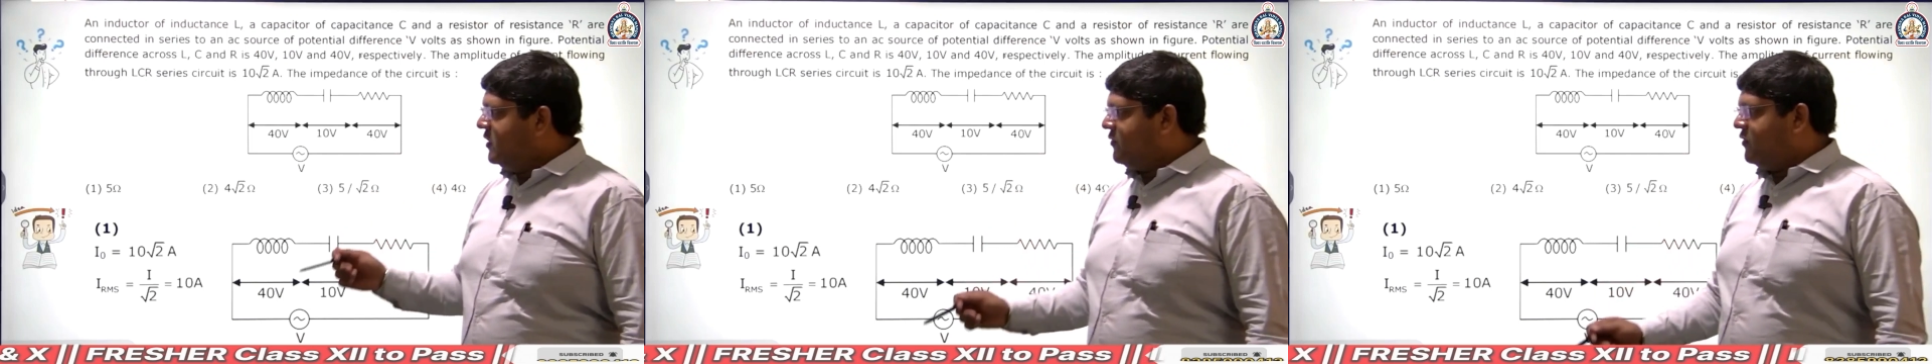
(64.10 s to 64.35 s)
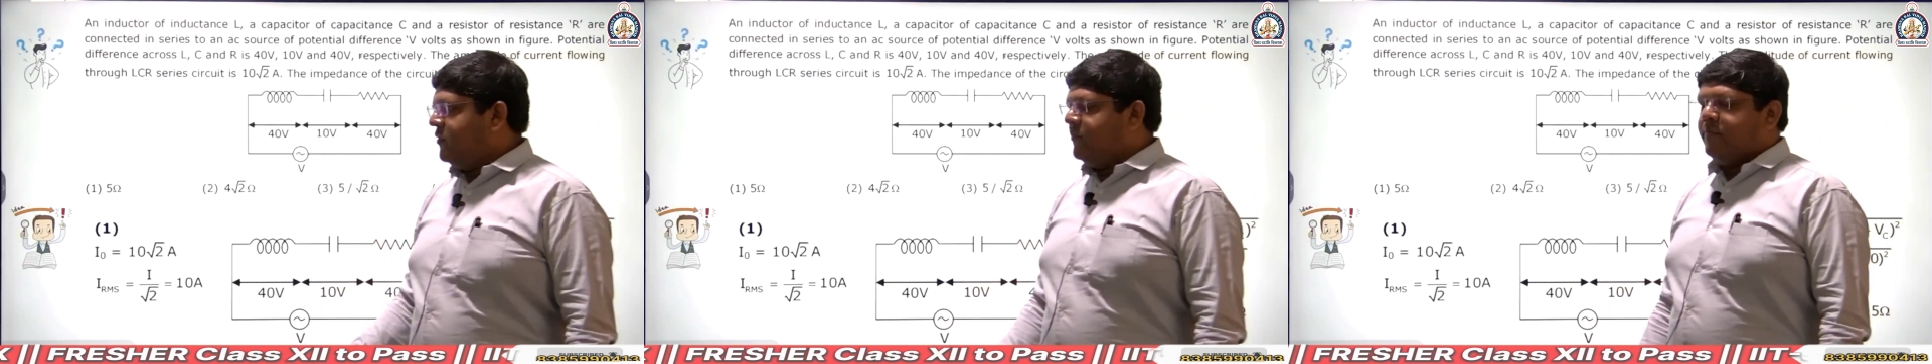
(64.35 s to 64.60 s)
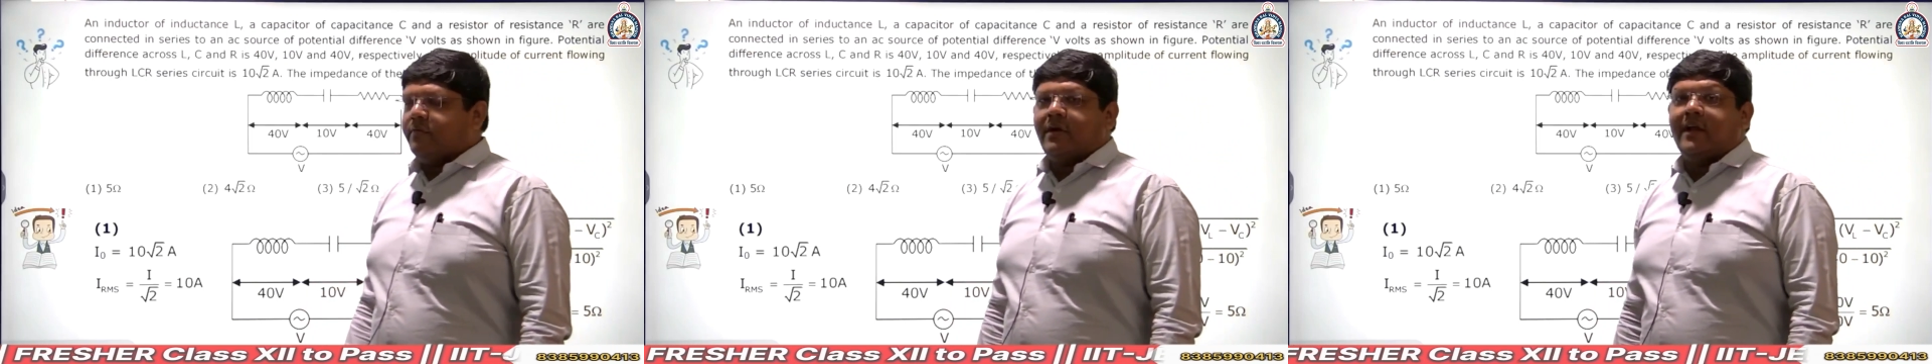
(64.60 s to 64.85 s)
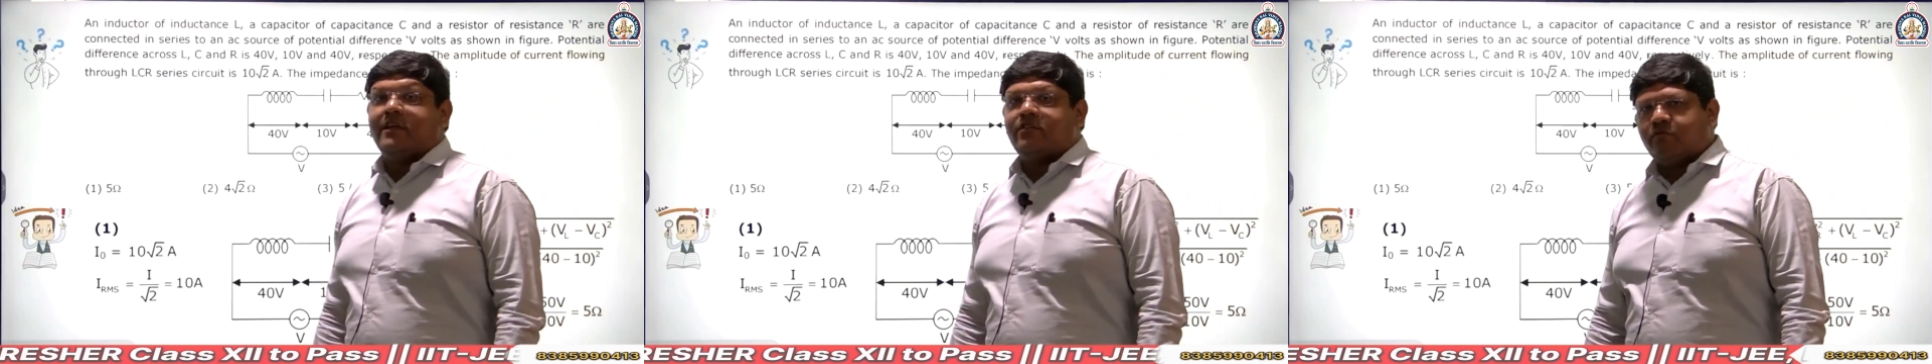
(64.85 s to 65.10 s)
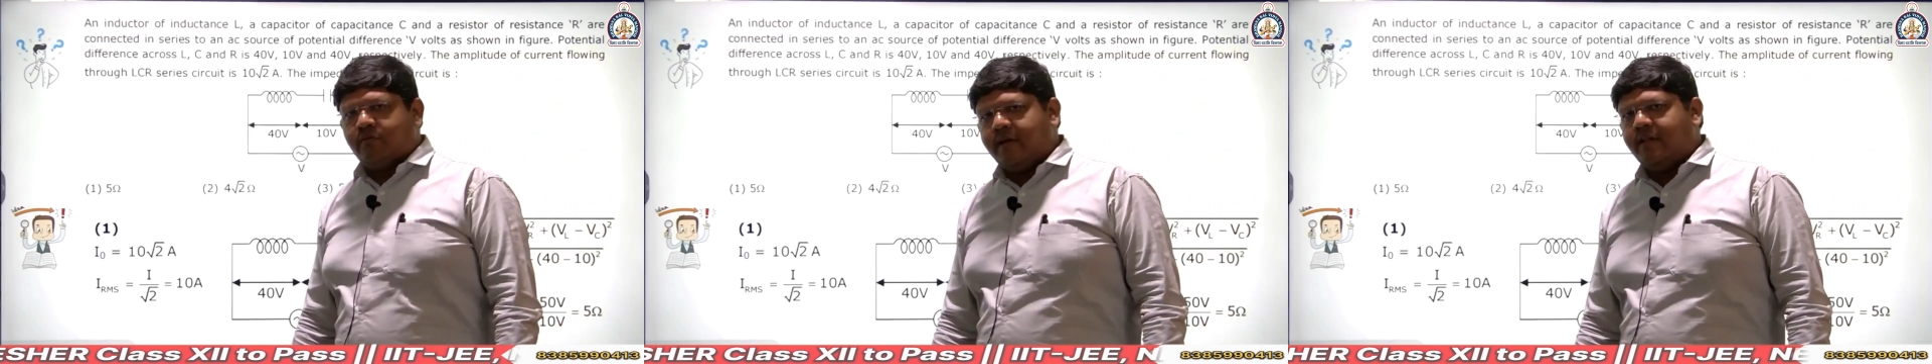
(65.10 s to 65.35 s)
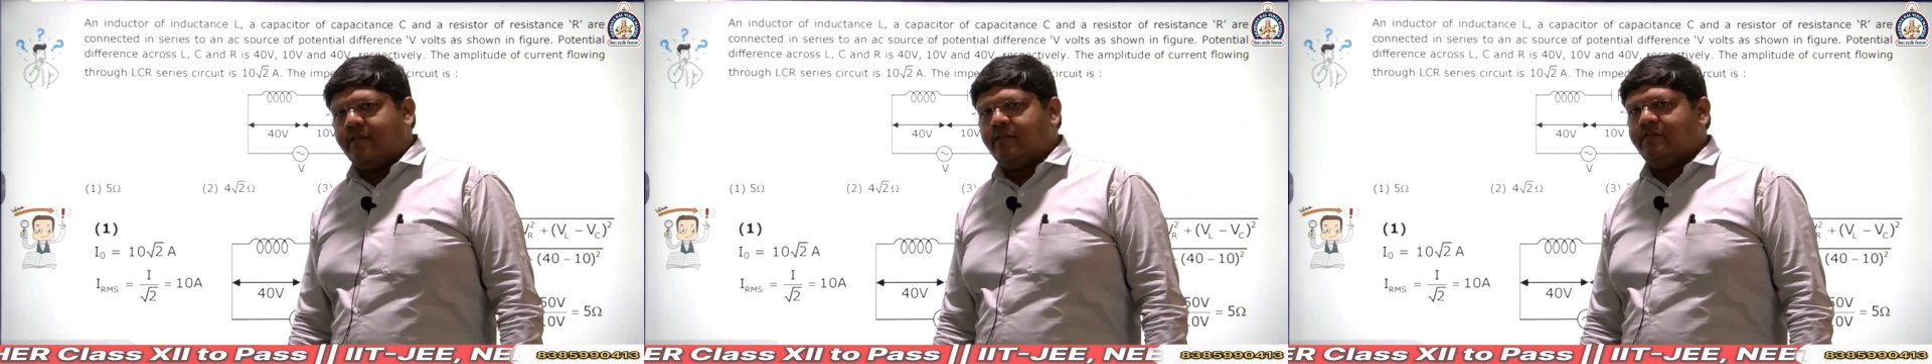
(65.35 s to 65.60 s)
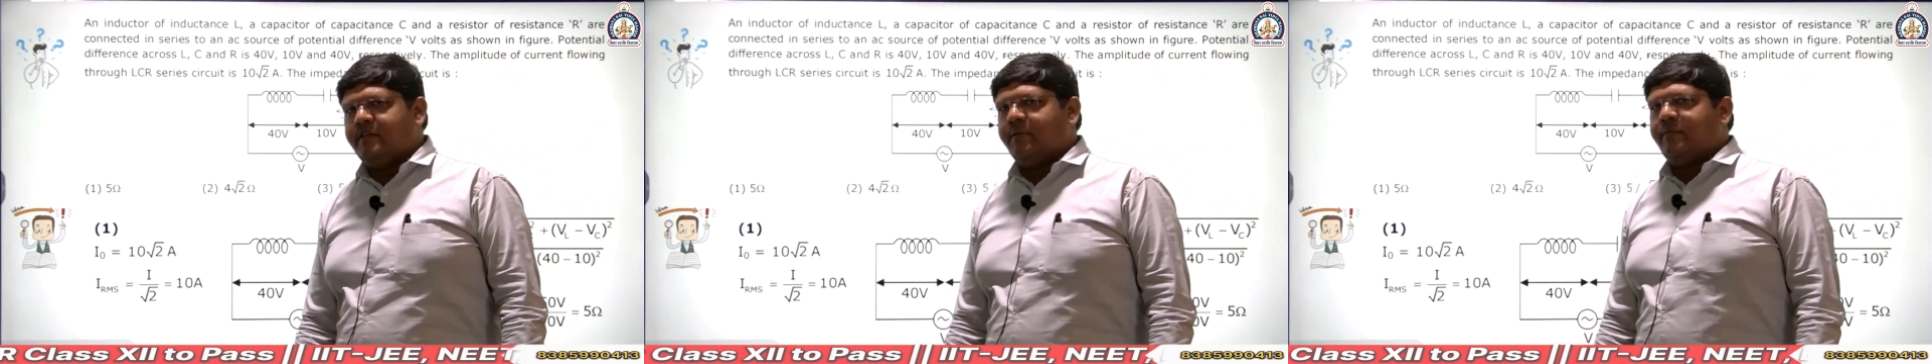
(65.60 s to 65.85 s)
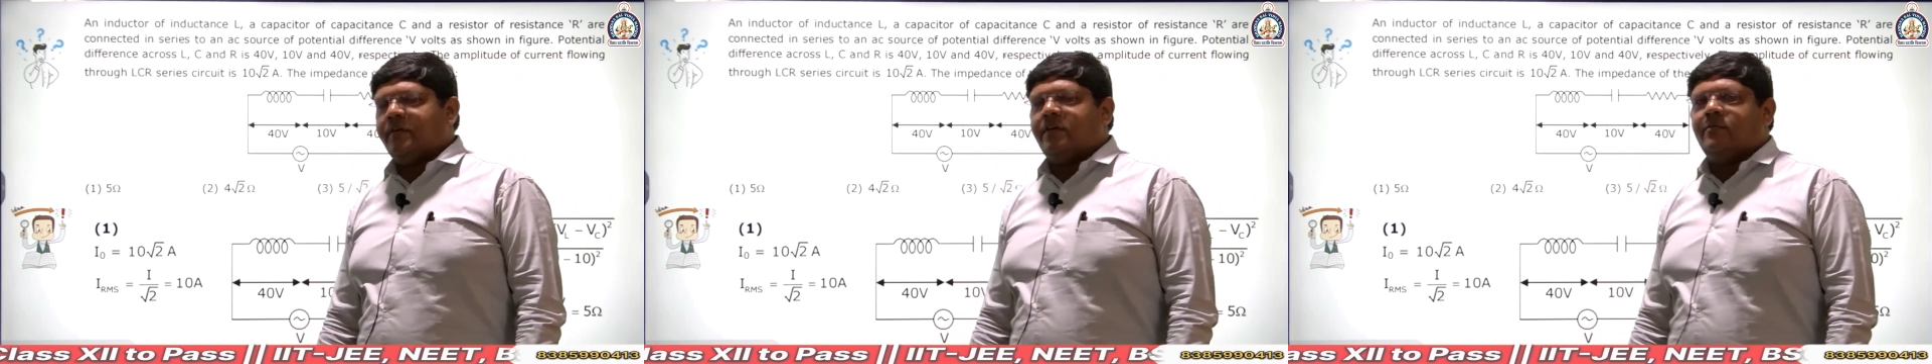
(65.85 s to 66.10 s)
is from class 12, chapter